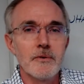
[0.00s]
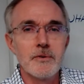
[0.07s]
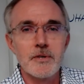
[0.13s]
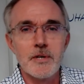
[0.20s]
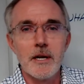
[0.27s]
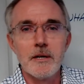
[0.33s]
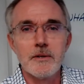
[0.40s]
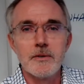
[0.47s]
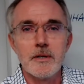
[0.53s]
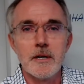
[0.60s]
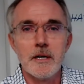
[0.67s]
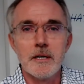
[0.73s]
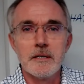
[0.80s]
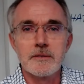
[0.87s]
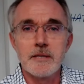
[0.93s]
change
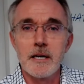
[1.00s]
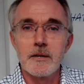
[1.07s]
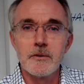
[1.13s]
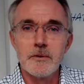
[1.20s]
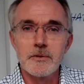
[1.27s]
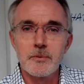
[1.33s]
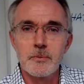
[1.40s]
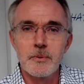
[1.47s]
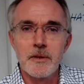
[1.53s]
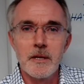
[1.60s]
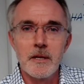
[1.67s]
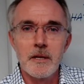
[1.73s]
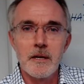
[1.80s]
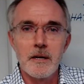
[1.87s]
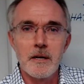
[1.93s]
cycles
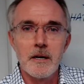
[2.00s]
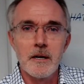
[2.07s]
within